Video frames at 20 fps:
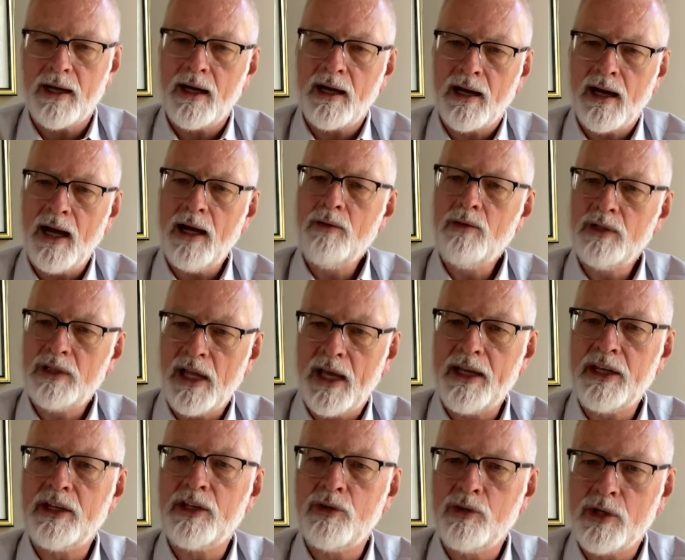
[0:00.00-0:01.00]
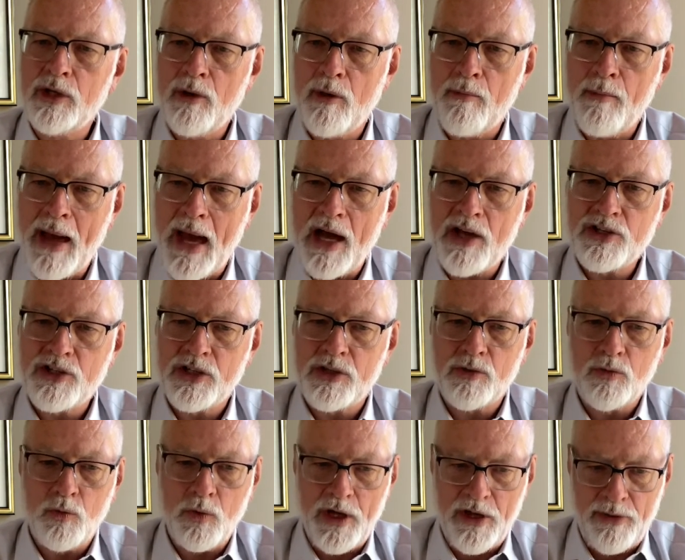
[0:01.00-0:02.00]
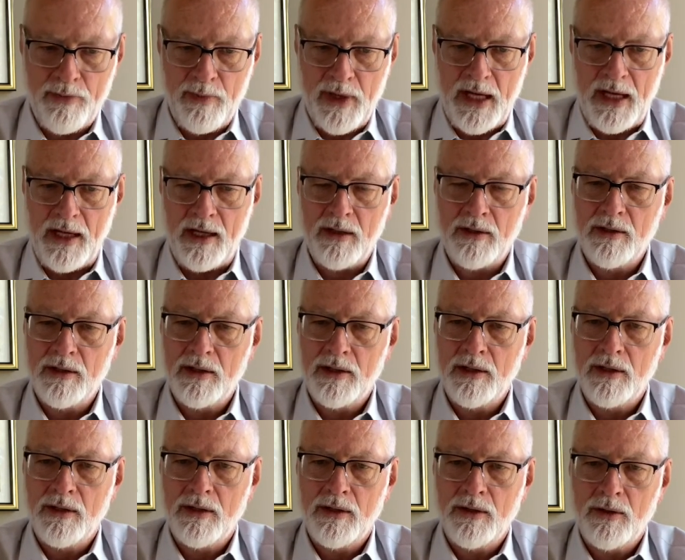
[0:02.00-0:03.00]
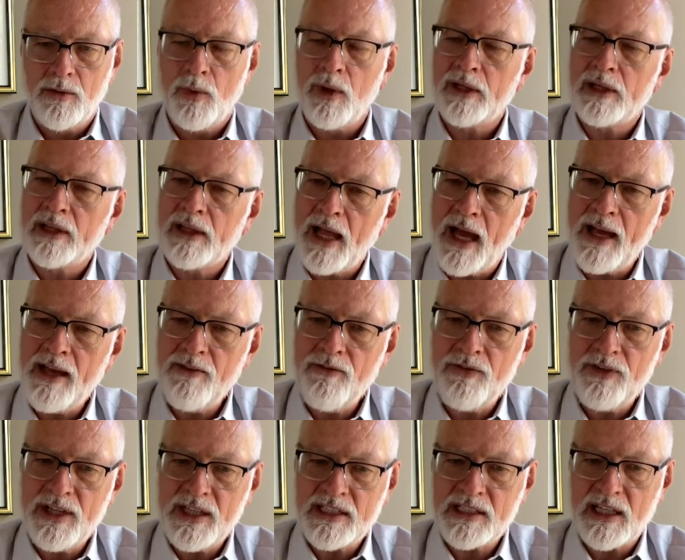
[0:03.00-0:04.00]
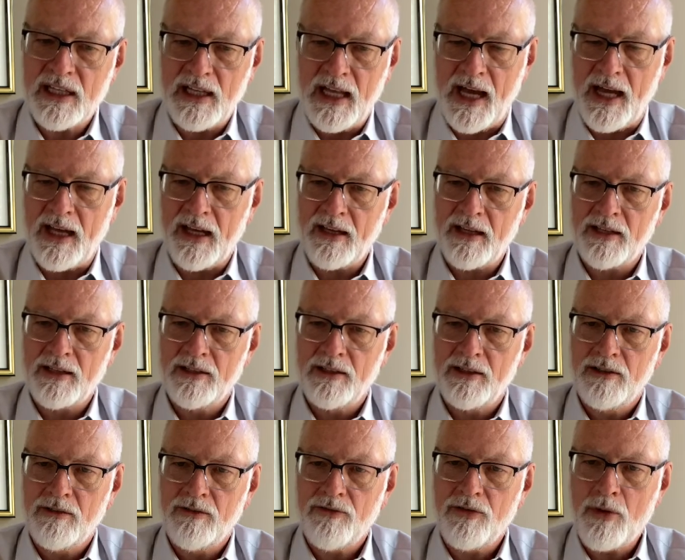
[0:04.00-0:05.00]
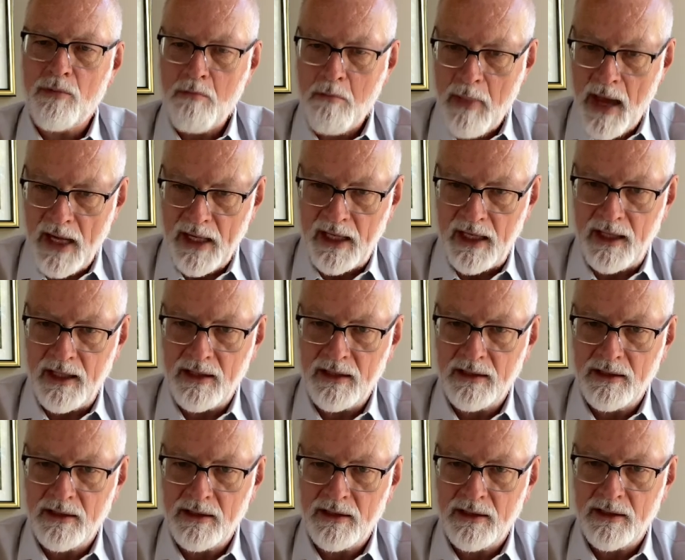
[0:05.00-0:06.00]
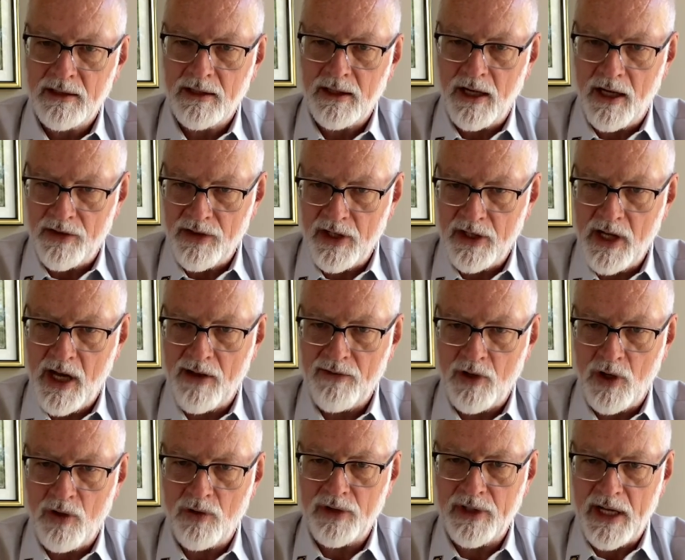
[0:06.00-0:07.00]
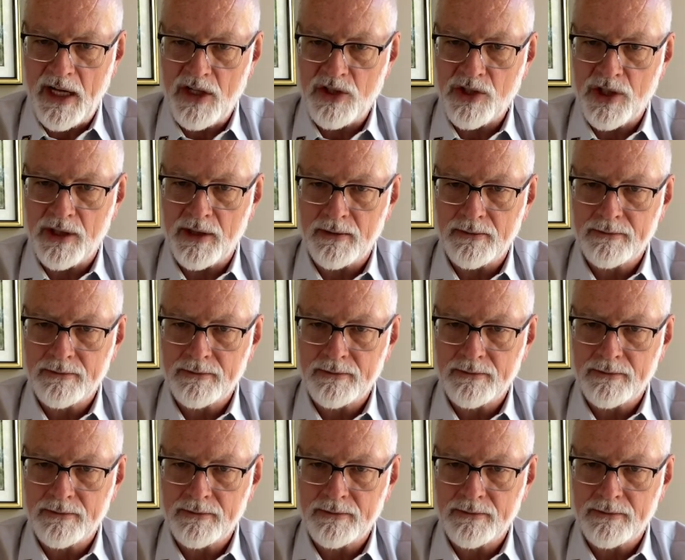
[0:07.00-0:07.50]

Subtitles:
I would like you to imagine with me what life is like for many on the Navajo Nation.